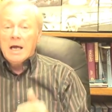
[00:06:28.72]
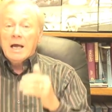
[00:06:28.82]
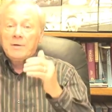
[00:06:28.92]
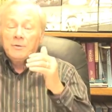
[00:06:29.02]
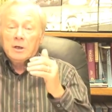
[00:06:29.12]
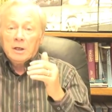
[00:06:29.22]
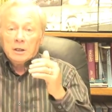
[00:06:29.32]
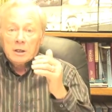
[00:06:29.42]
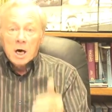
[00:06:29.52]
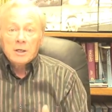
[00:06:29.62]
In the
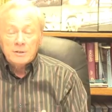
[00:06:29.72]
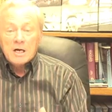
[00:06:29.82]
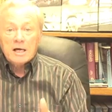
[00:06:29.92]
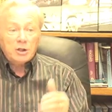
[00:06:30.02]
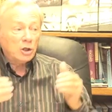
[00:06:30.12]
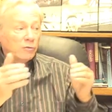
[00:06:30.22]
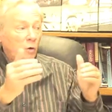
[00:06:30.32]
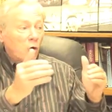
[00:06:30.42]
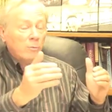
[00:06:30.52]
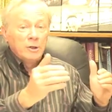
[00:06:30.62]
context of
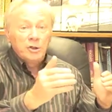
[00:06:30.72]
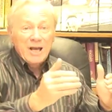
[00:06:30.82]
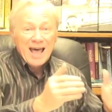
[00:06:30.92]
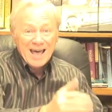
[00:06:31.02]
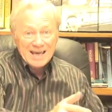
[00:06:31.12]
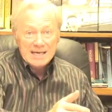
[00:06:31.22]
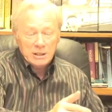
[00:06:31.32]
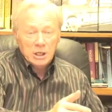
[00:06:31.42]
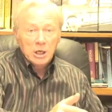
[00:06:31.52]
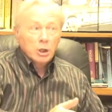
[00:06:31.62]
Romans
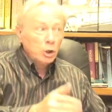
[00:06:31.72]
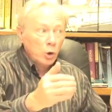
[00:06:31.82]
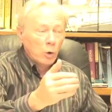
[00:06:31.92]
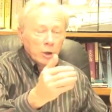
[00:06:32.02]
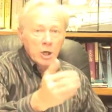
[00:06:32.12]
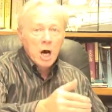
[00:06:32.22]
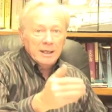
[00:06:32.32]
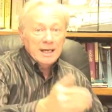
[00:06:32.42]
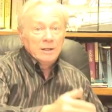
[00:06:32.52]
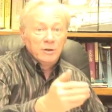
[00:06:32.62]
8, you are
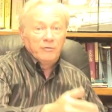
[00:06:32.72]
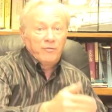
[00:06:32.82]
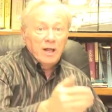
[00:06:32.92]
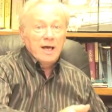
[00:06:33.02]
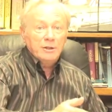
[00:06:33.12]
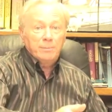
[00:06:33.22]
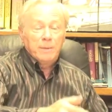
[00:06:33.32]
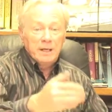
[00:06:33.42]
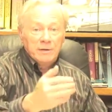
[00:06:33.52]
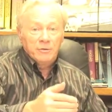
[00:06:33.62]
not in the flesh,
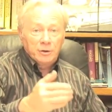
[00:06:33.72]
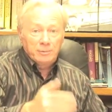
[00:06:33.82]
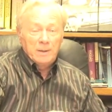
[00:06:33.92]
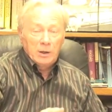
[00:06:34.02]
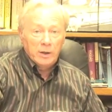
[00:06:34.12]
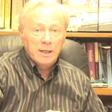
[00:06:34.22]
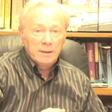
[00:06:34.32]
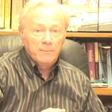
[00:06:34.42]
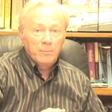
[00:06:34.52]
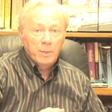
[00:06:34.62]
but in the
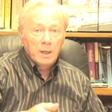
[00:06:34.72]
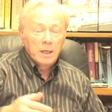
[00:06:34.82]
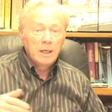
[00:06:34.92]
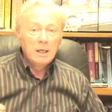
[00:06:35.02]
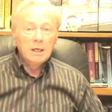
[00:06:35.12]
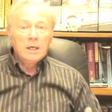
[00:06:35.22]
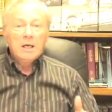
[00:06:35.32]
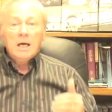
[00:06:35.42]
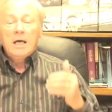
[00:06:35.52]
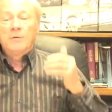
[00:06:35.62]
spirit.
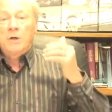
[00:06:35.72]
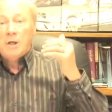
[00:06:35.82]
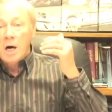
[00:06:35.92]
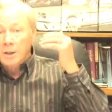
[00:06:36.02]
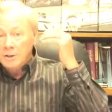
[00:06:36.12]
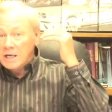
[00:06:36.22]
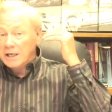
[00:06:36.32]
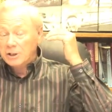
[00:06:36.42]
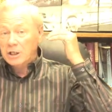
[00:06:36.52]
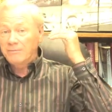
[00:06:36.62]
In the
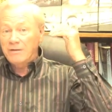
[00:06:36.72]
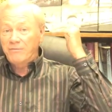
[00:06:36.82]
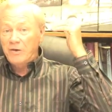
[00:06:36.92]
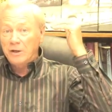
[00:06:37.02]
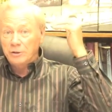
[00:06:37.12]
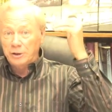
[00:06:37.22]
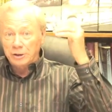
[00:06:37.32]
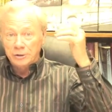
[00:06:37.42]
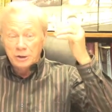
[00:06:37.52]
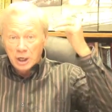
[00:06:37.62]
context of
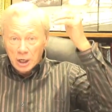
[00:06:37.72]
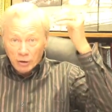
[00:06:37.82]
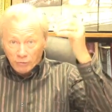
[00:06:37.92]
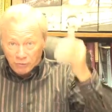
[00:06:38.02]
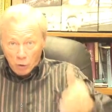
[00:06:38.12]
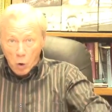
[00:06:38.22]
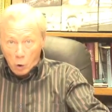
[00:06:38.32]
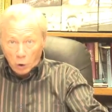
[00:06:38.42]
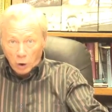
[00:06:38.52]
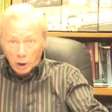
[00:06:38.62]
Ephesians
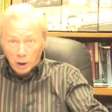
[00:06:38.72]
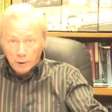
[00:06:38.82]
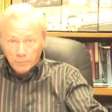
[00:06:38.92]
4,